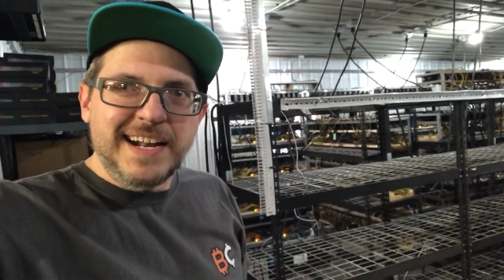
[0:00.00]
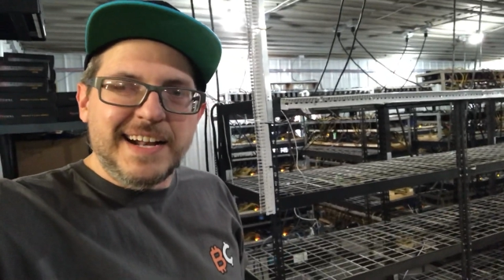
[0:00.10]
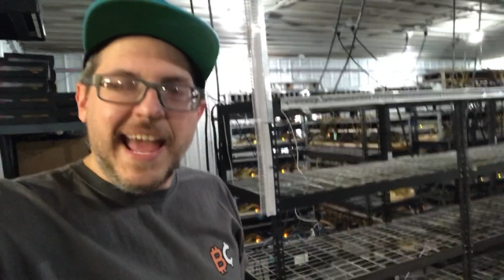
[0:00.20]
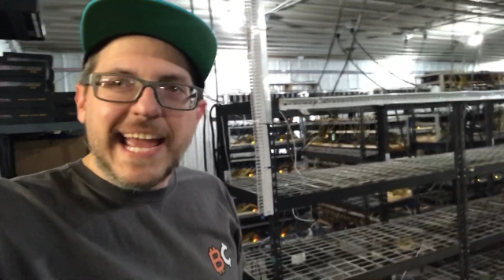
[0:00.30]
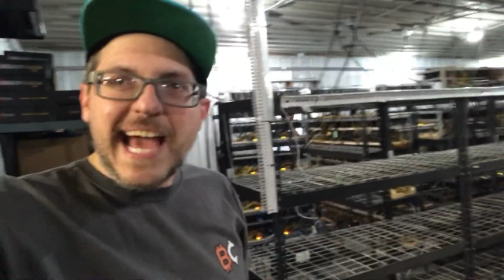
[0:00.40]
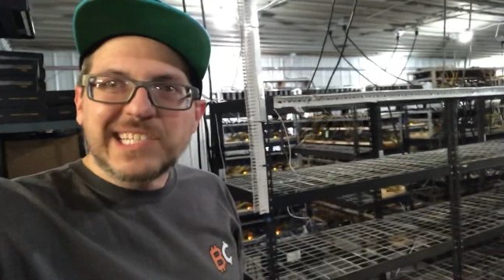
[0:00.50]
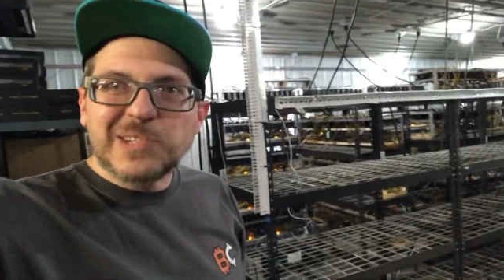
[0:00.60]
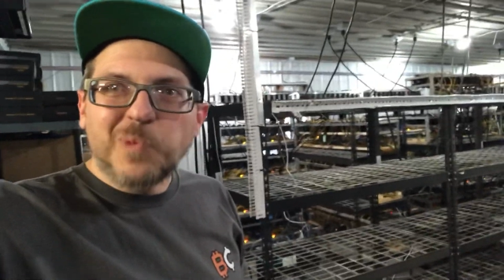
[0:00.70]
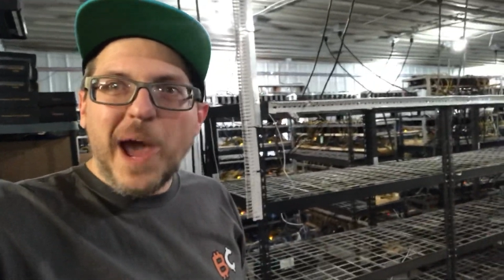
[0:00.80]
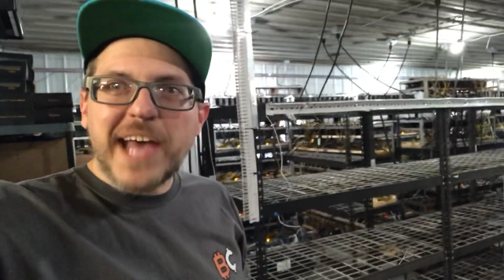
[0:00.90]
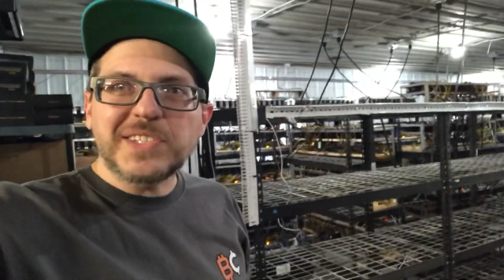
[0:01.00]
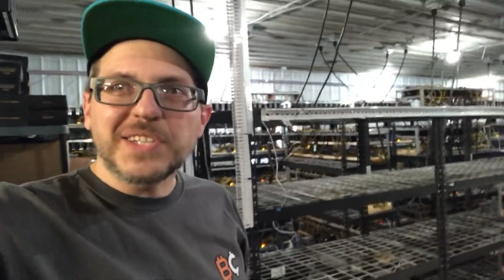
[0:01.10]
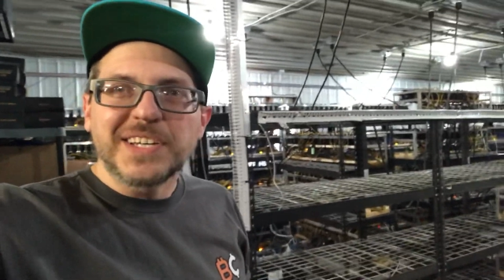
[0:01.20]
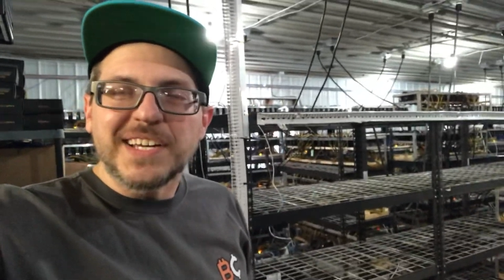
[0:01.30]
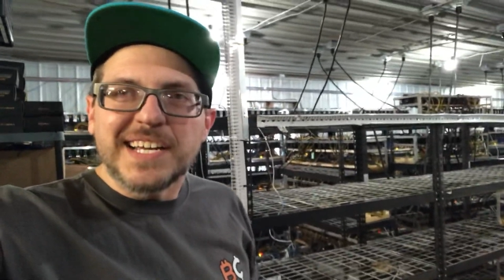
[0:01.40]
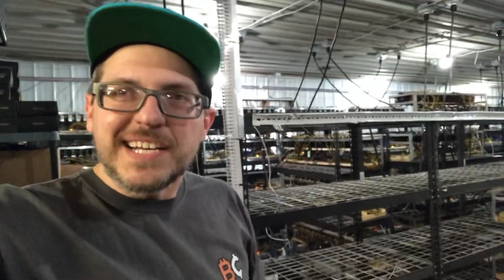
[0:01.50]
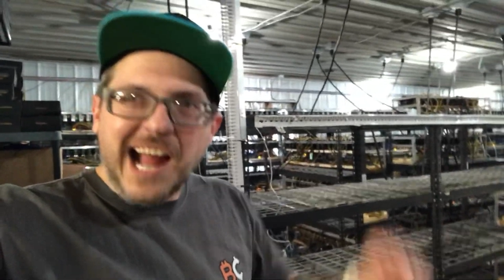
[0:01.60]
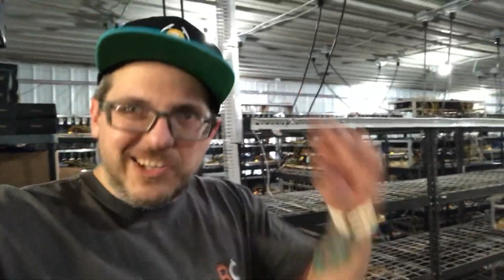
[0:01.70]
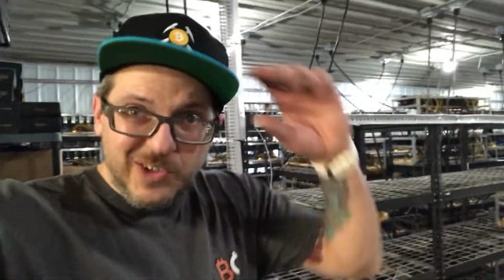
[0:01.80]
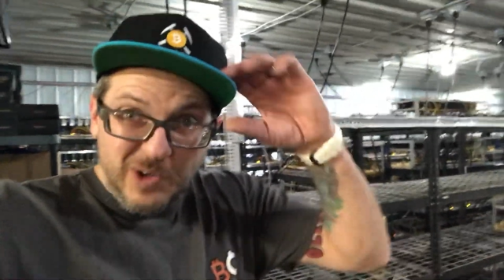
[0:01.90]
Hey guys, it's Wes,
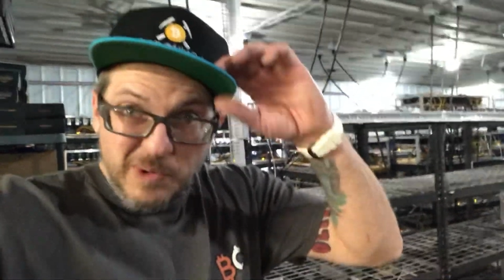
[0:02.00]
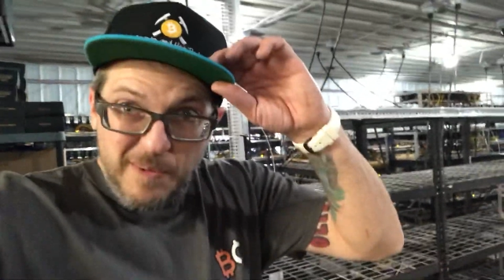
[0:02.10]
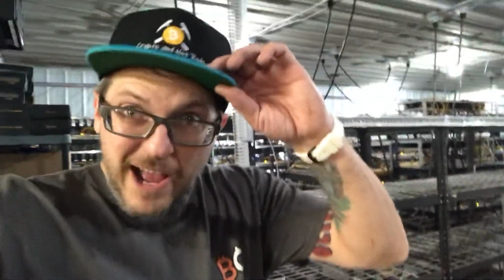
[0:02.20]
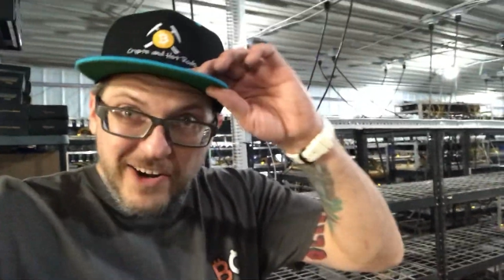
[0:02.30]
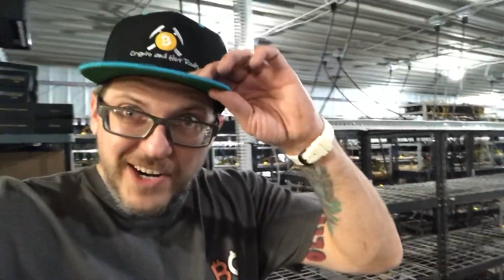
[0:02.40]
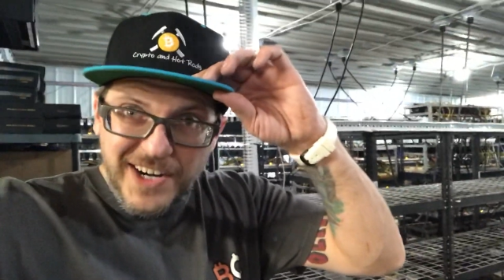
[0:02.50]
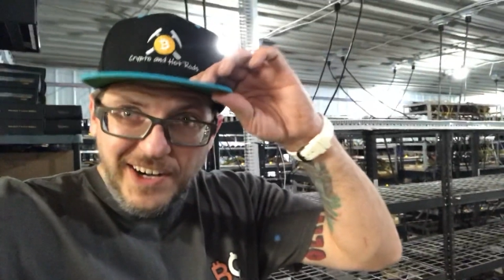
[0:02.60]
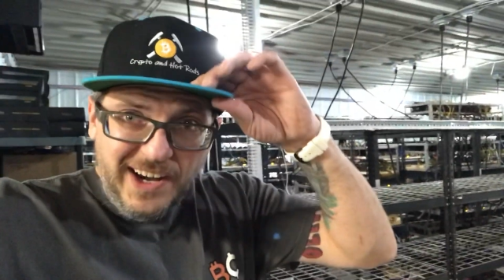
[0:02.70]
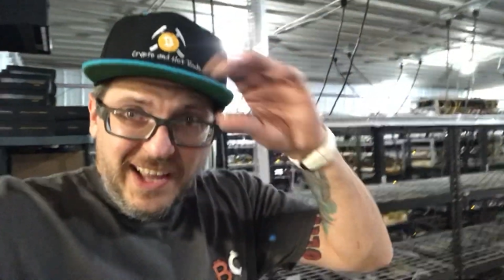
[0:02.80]
not your normal miner here.